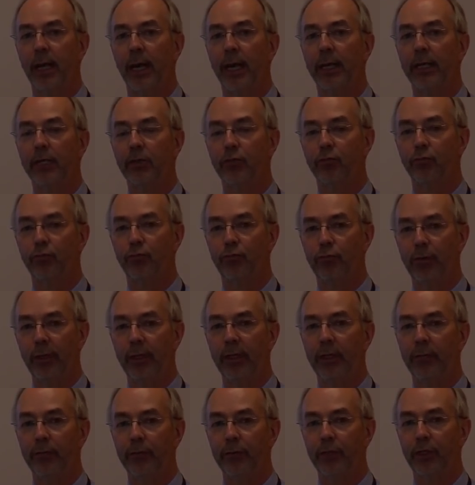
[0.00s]
and it's
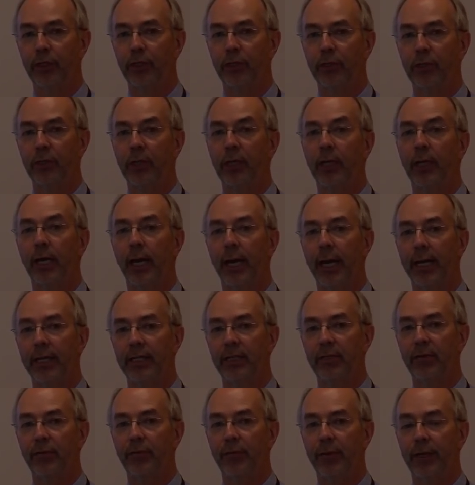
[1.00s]
really efficient and
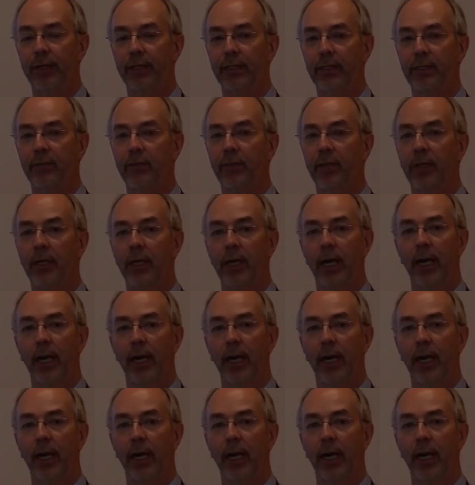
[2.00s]
it's effective.